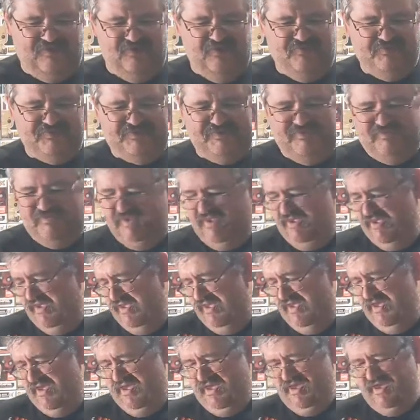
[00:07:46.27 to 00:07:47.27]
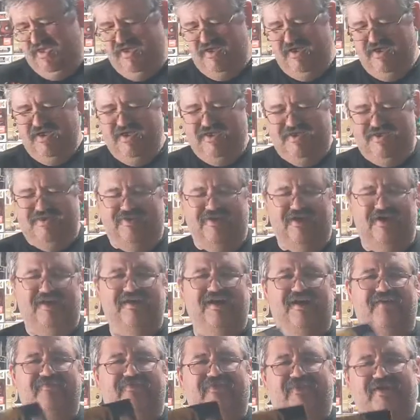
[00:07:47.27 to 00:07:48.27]
Oops. And
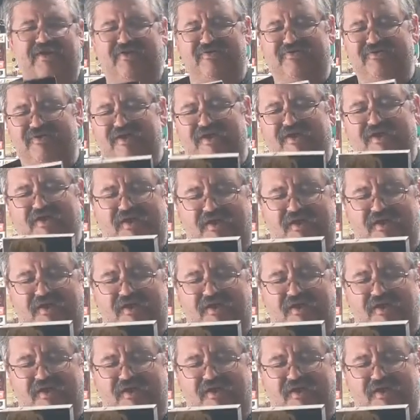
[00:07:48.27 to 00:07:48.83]
then I found